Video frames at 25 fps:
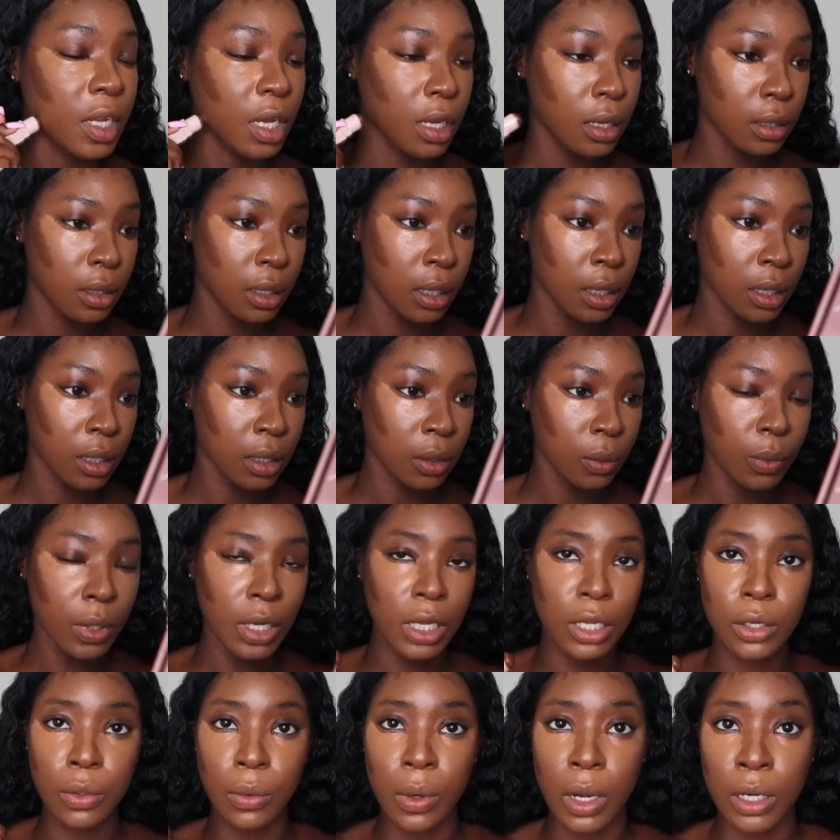And then we
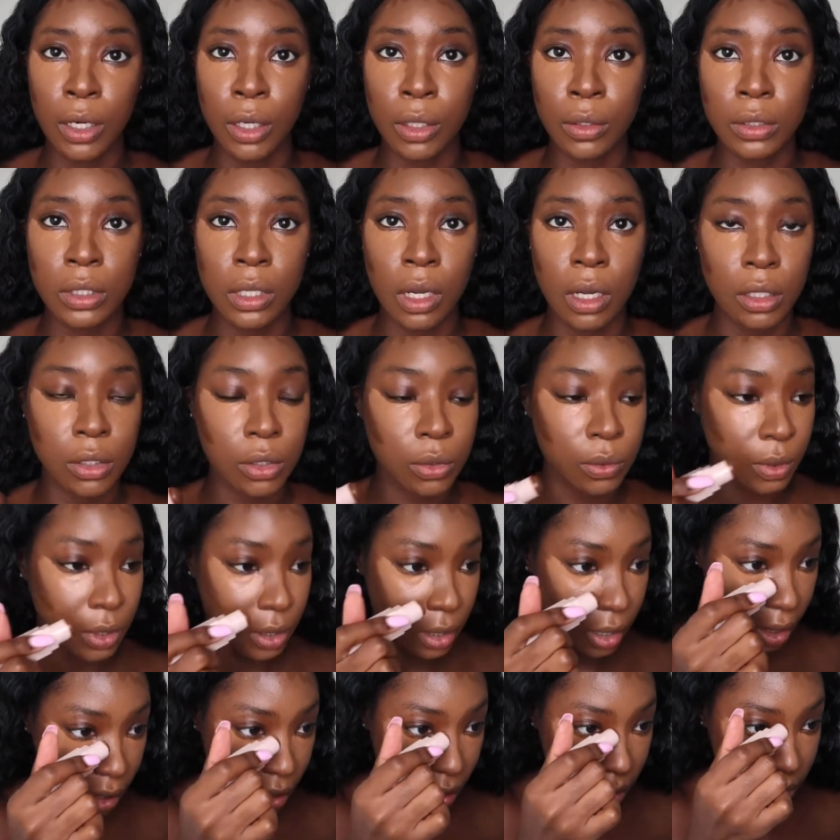can do our nose contour
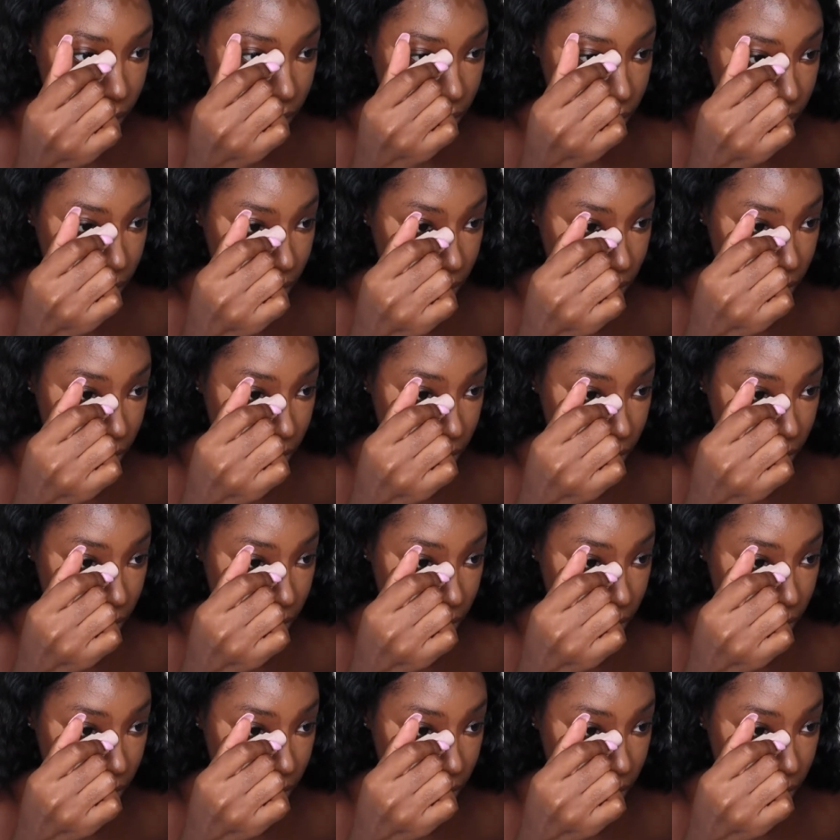now.